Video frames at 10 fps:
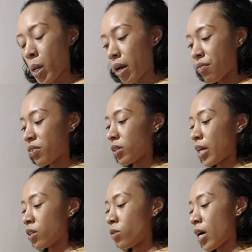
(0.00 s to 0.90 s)
I feel
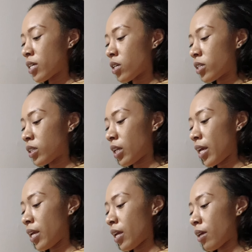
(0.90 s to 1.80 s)
like you guys are
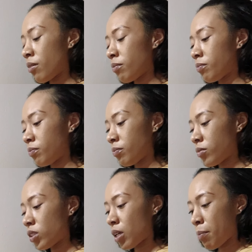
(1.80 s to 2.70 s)
delaying it
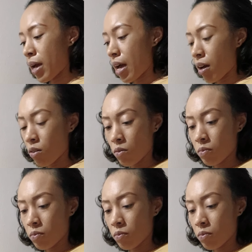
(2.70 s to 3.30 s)
somehow.